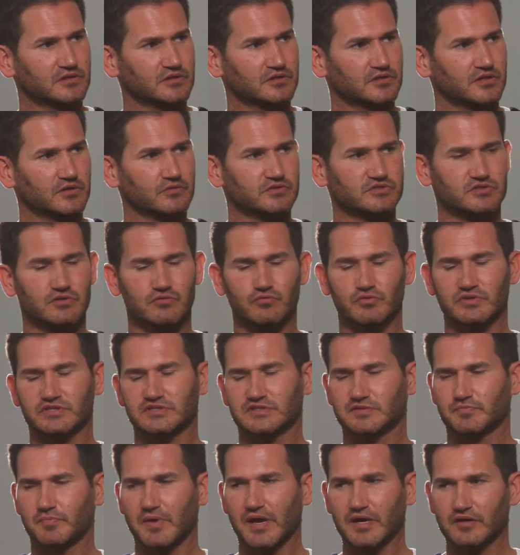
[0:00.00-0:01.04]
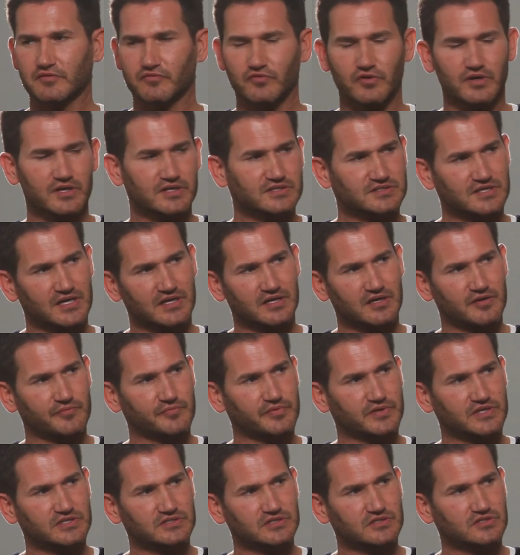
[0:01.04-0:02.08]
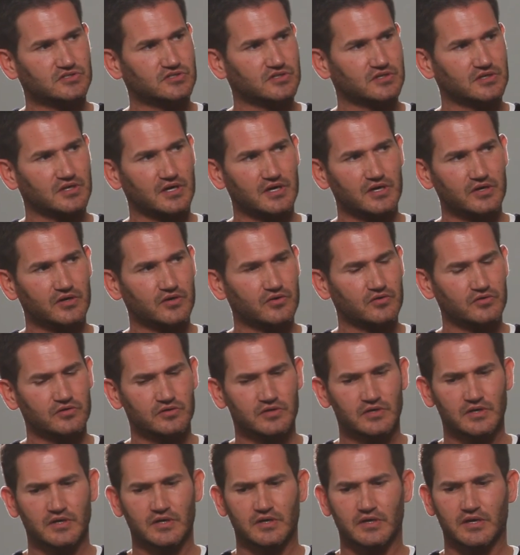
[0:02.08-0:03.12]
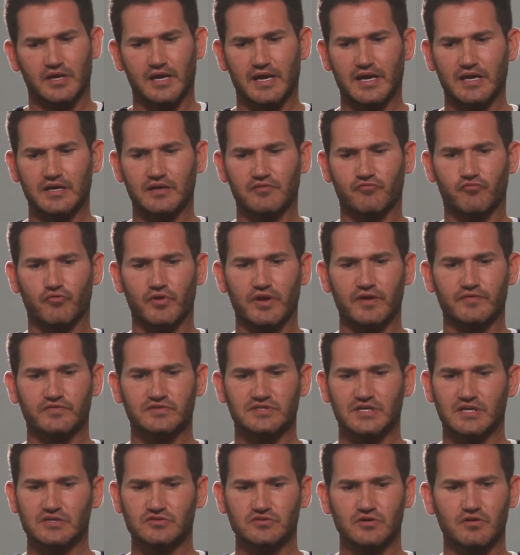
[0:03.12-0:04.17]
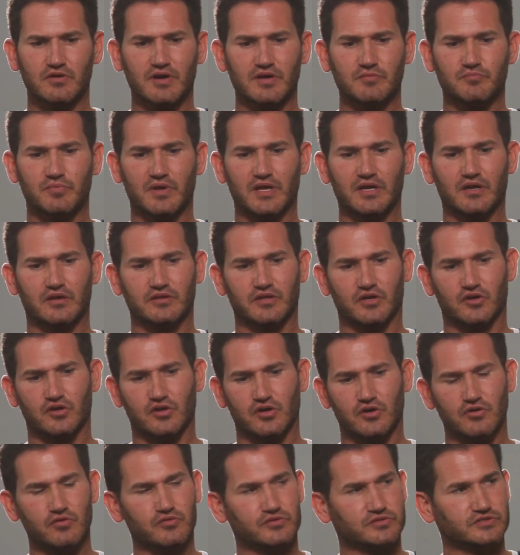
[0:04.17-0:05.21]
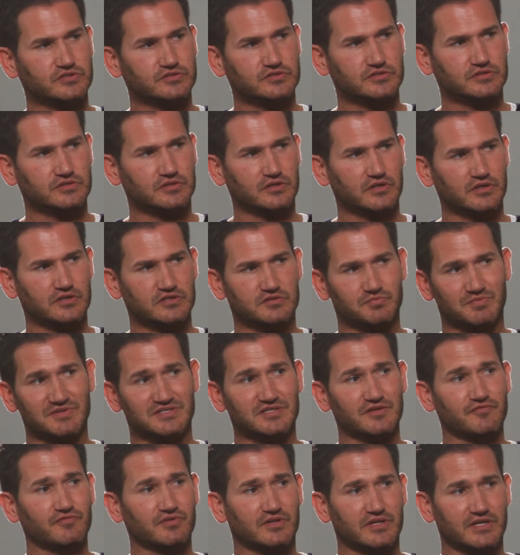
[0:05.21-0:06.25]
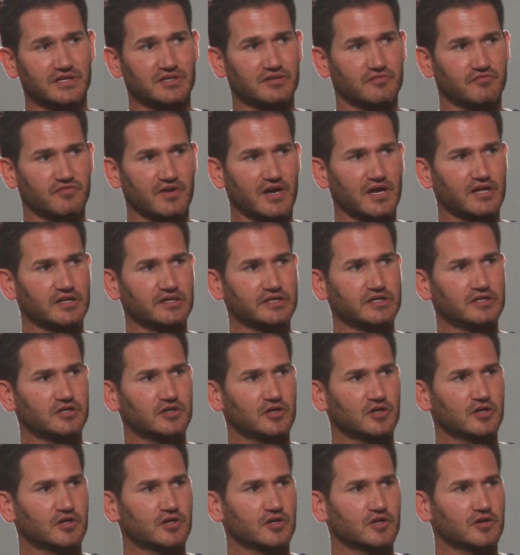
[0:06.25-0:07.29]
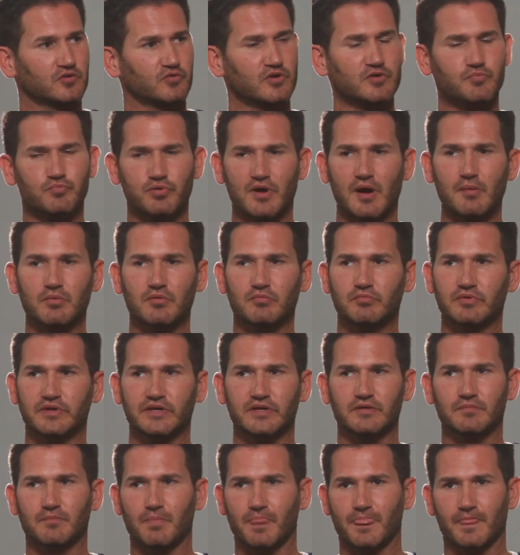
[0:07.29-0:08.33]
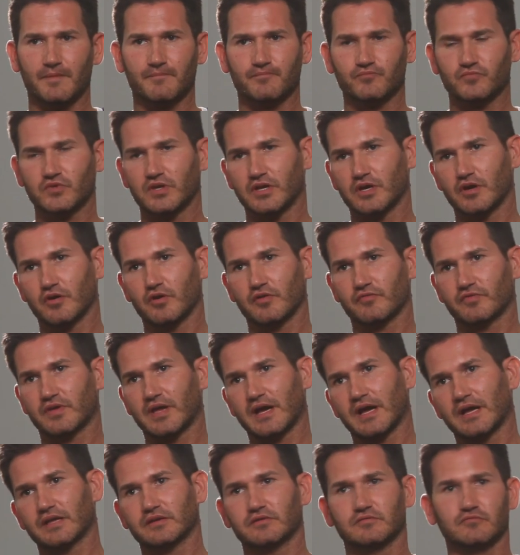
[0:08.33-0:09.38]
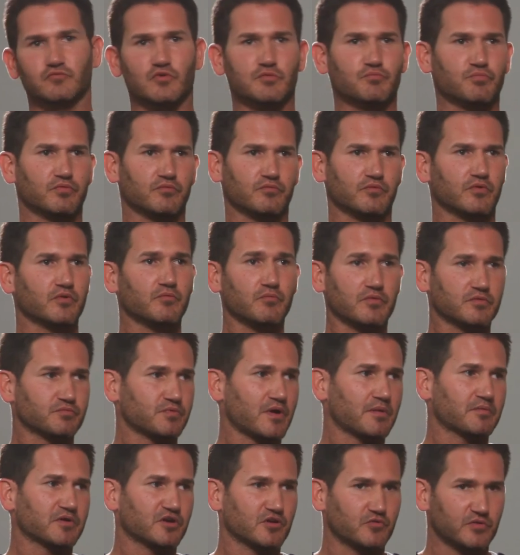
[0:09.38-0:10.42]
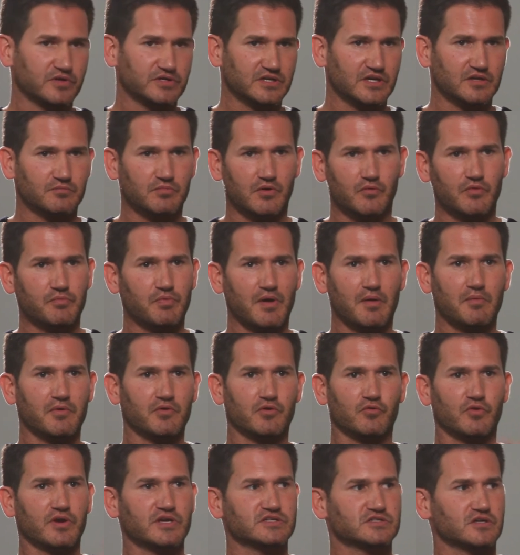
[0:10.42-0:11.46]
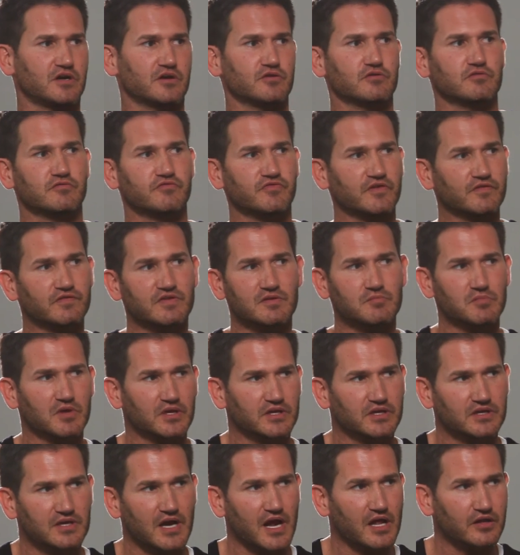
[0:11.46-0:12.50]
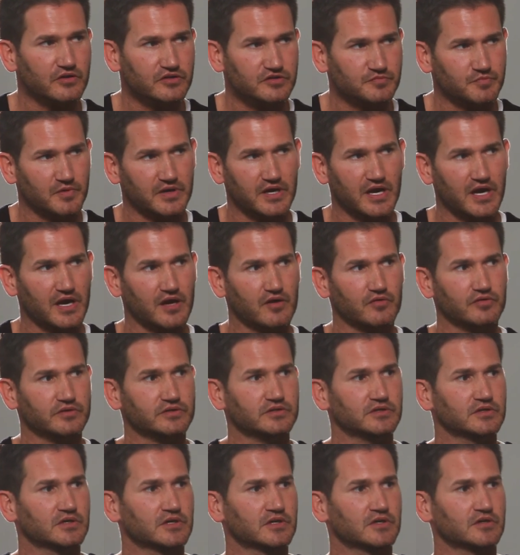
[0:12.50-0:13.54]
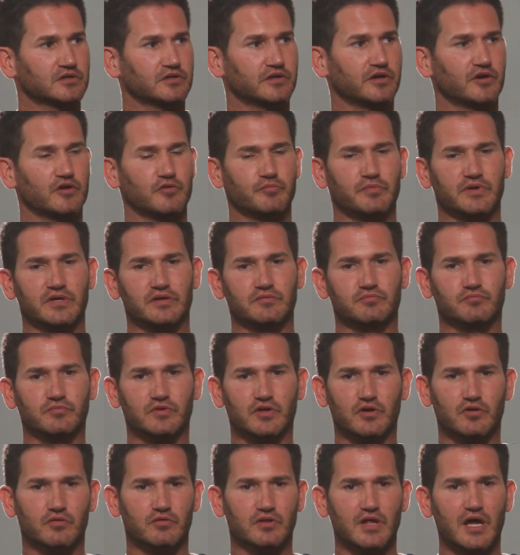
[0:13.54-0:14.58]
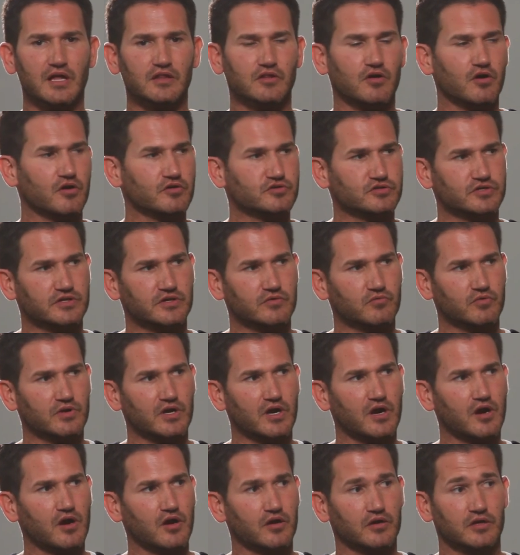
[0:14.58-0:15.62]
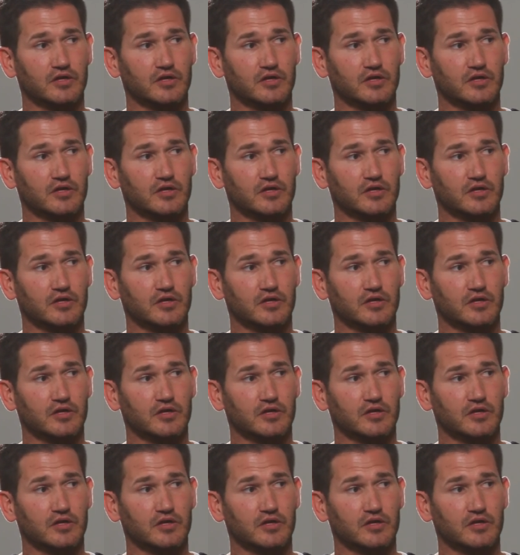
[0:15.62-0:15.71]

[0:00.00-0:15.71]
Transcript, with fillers: There was no respect for any tech companies That's in right. Chicago. And if, if Centro had been on the coasts, you know, specifically in the valley, we'd probably, you know, have gotten, we'd, it's probably good we didn't, but we probably would have raised one hundred fifty million dollars by now and, you know, be, you know, a lot larger than we are.